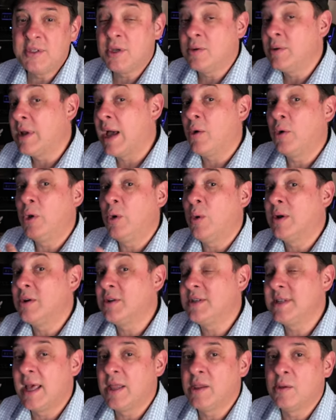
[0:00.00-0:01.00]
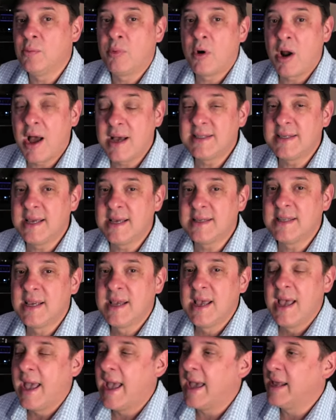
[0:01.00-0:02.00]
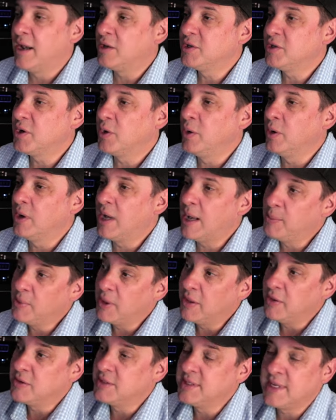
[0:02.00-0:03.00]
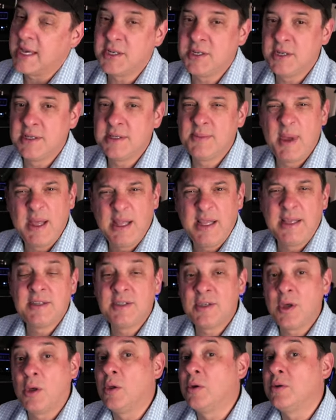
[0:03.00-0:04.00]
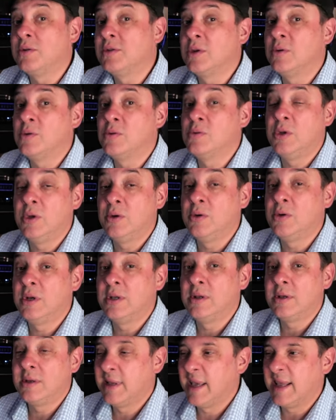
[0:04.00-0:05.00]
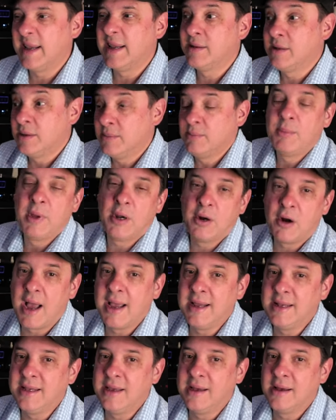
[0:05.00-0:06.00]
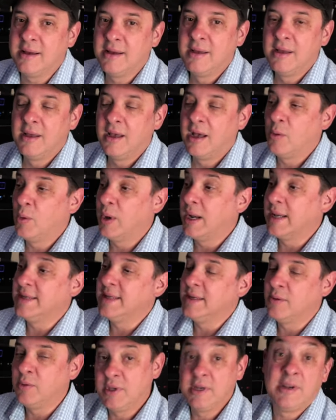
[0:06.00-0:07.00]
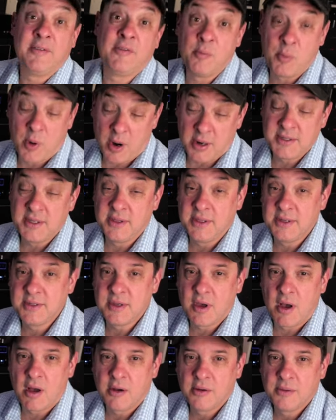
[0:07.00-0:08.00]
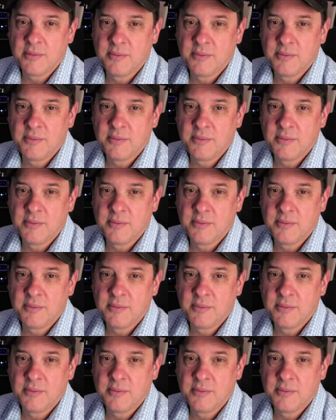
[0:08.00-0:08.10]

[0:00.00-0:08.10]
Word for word: So now you understand the process and I'll show you a couple other sections, mainly in solo, so you can get a better idea of what I did with the different parts in this song.